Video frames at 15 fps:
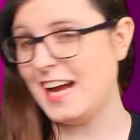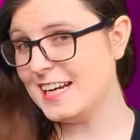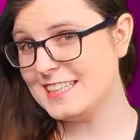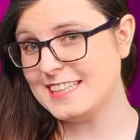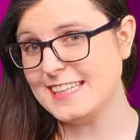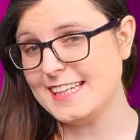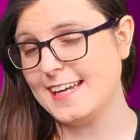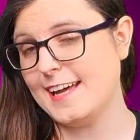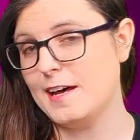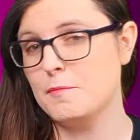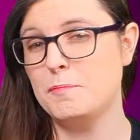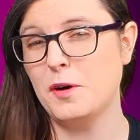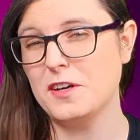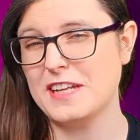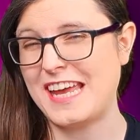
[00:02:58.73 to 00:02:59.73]
idea,
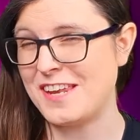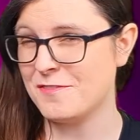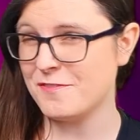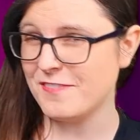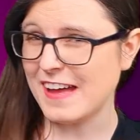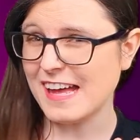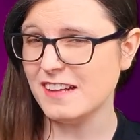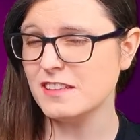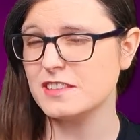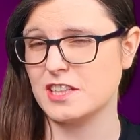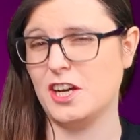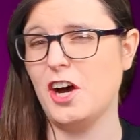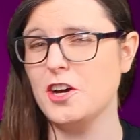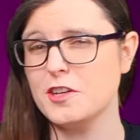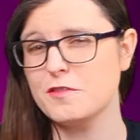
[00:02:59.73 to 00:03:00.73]
but it felt
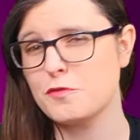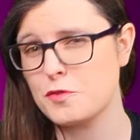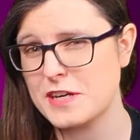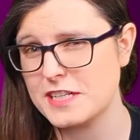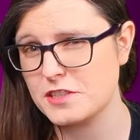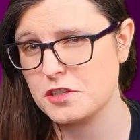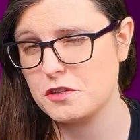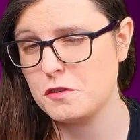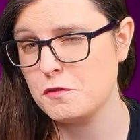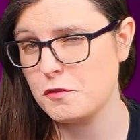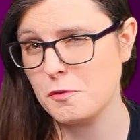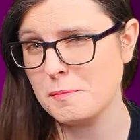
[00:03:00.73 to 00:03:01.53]
out of reach for